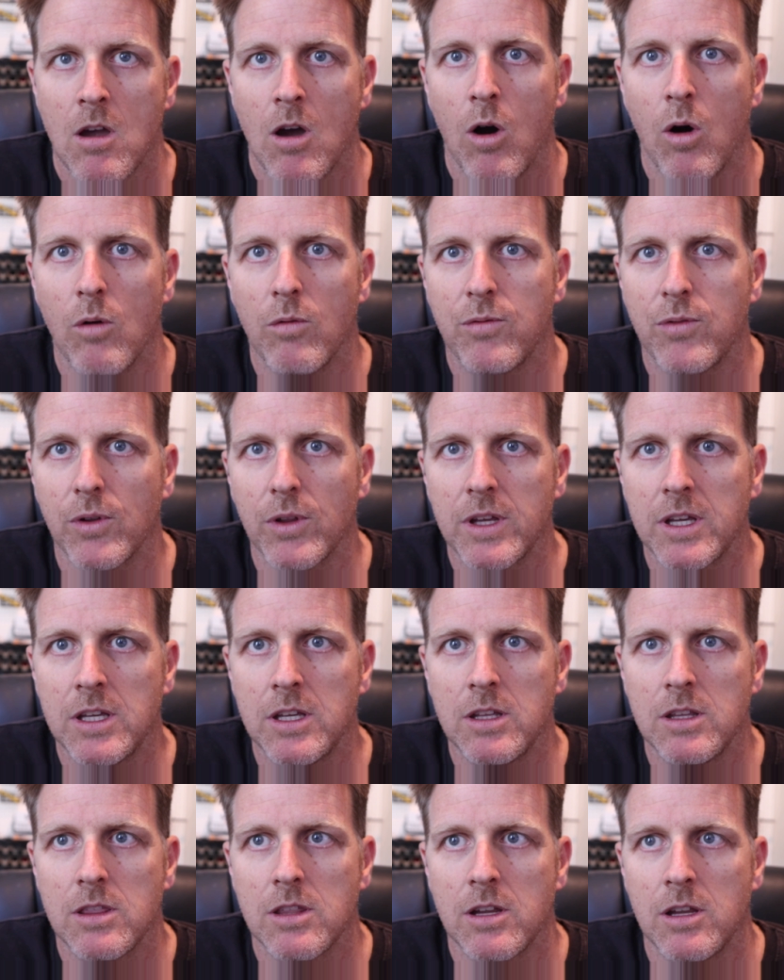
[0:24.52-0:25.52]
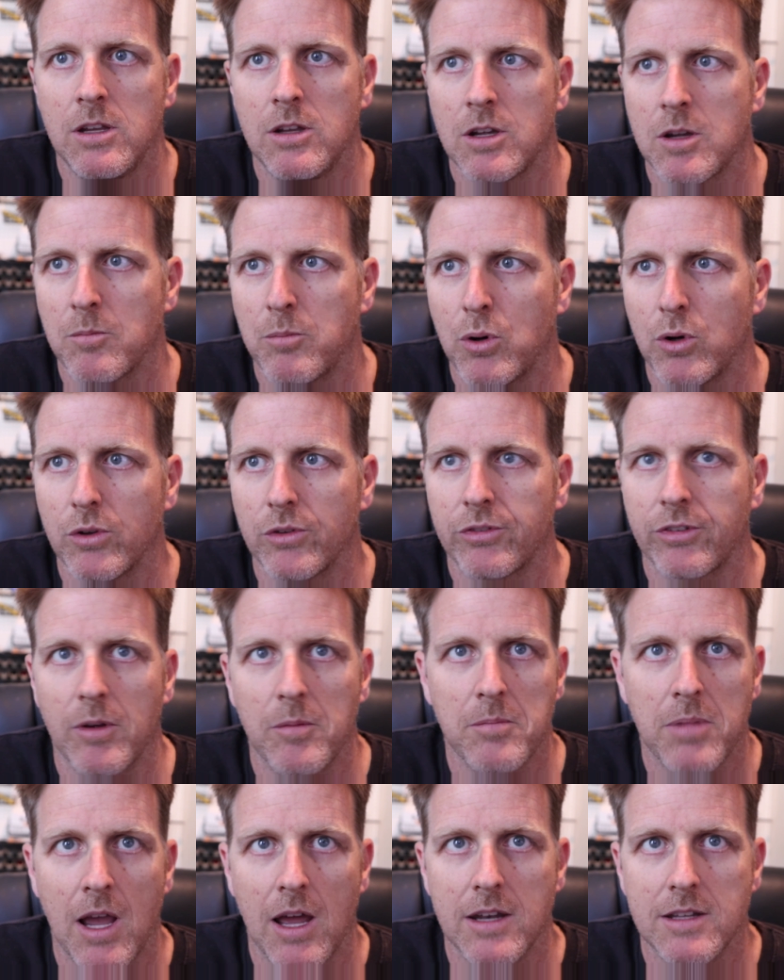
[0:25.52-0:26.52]
hopefully you can pull
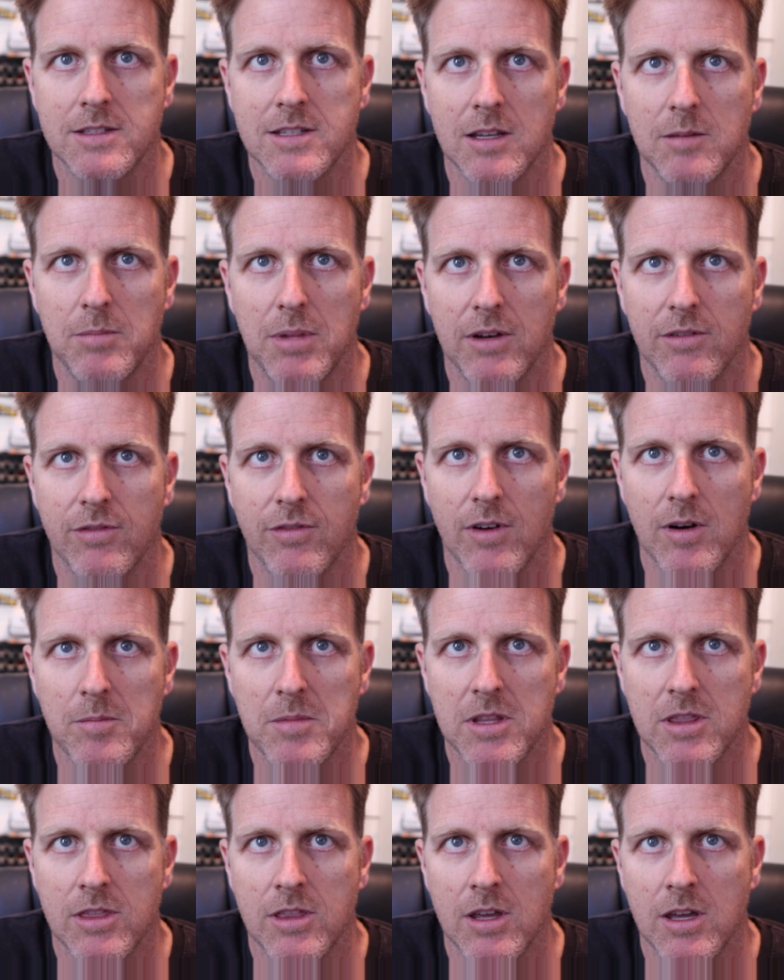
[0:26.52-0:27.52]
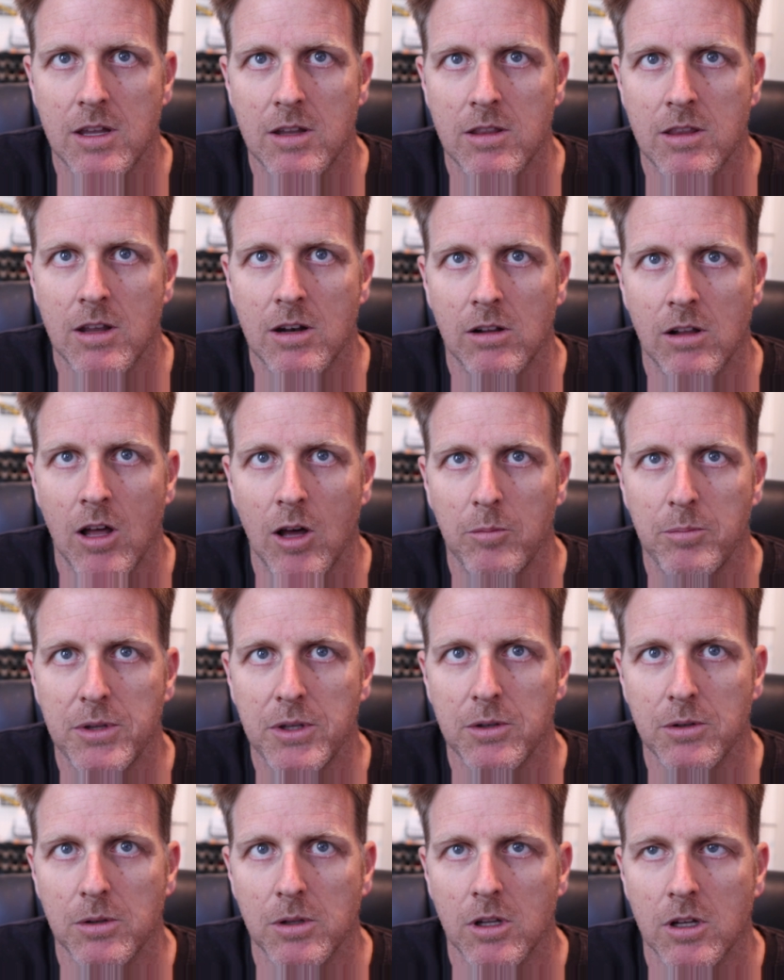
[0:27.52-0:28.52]
some kind of tidbit from it that'll help
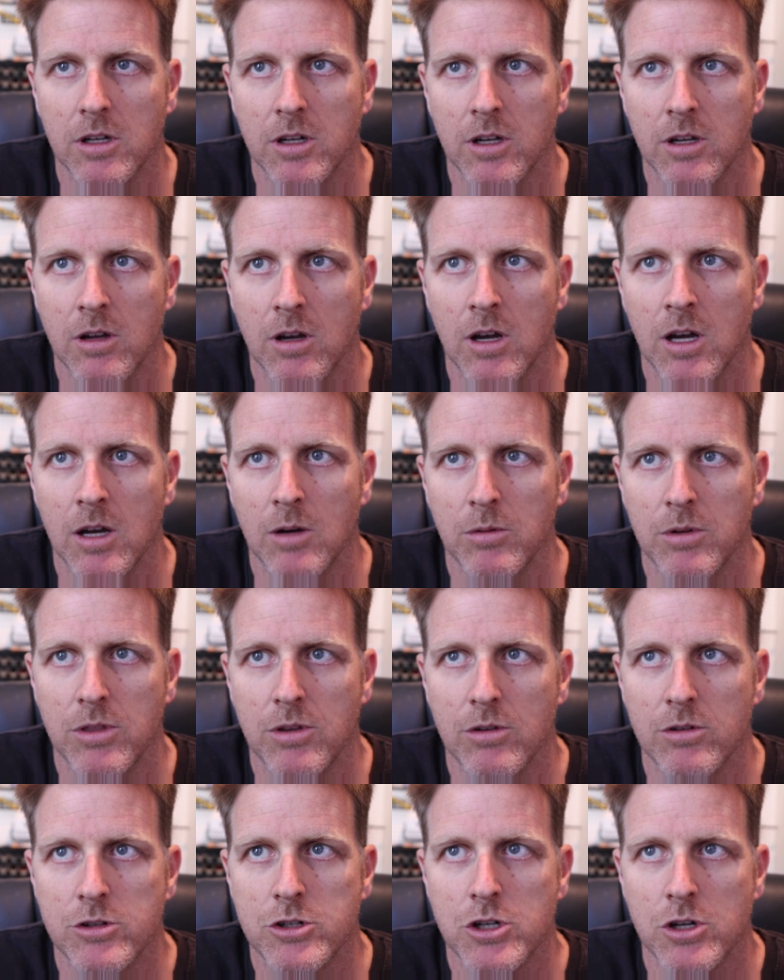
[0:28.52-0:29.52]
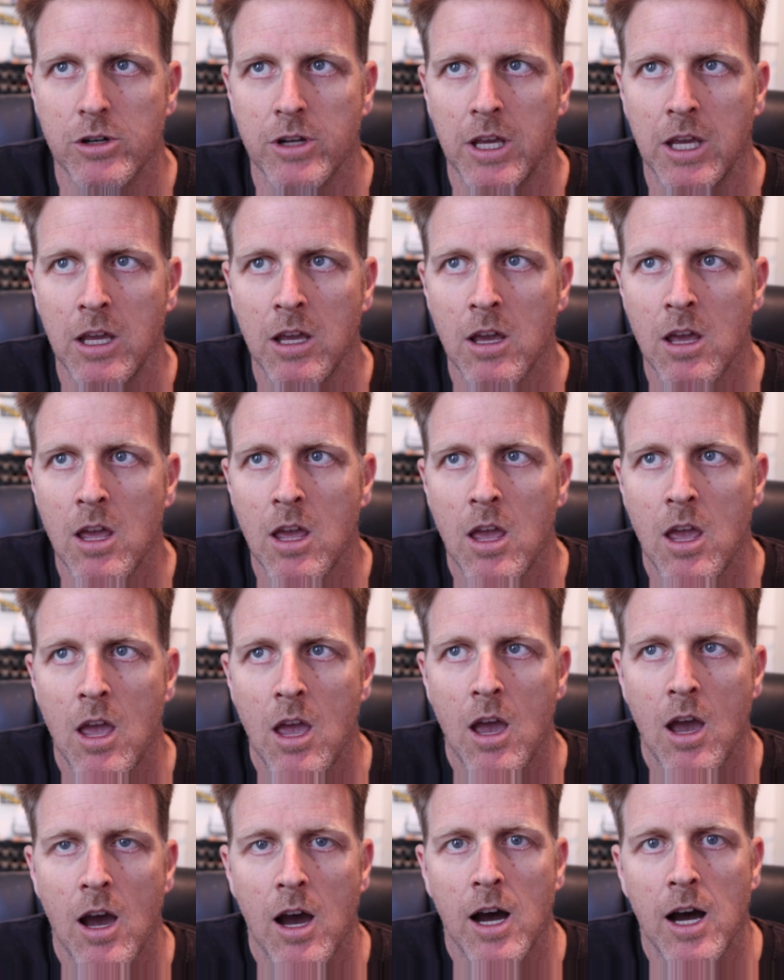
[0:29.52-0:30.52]
you along with your journey.
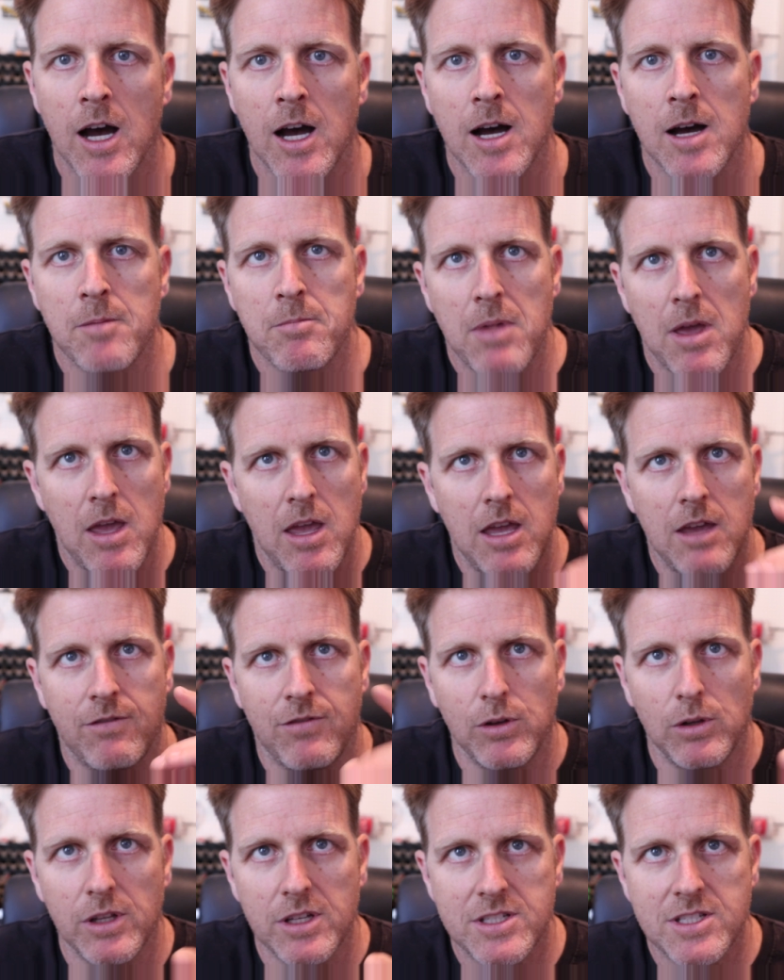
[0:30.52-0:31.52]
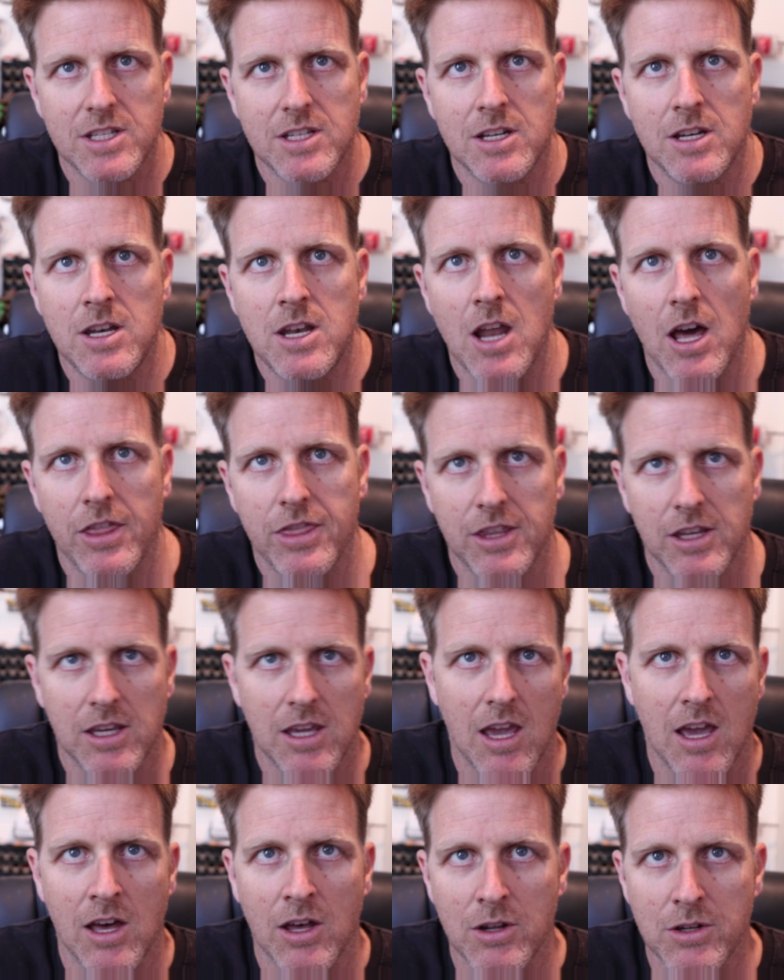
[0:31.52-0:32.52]
If you listen to
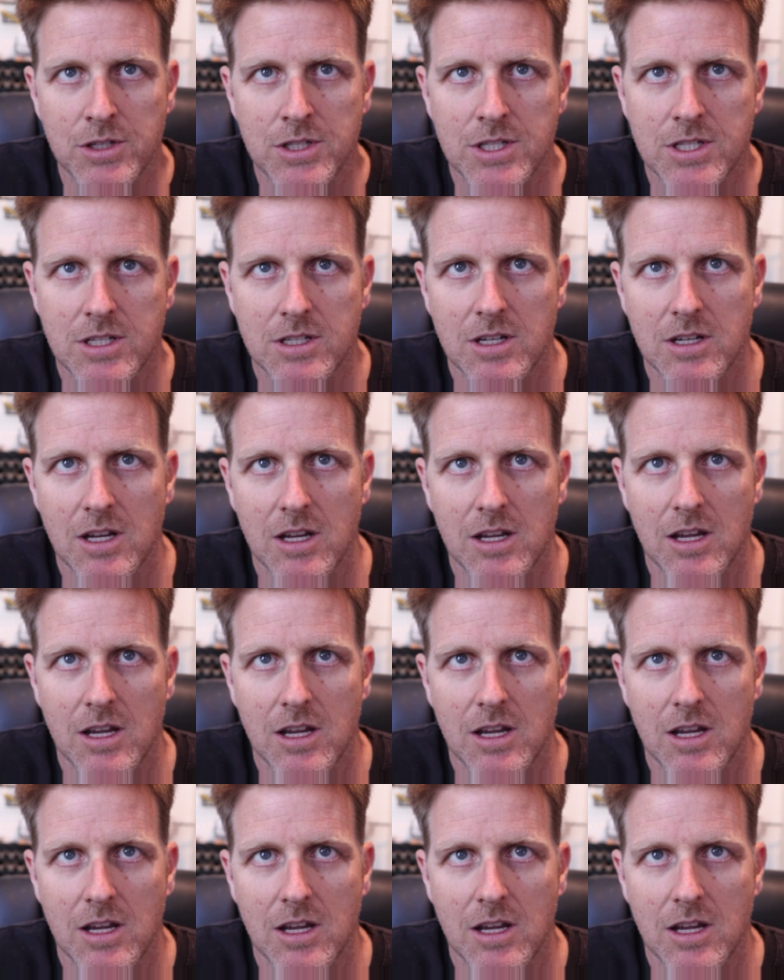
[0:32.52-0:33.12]
nothing else,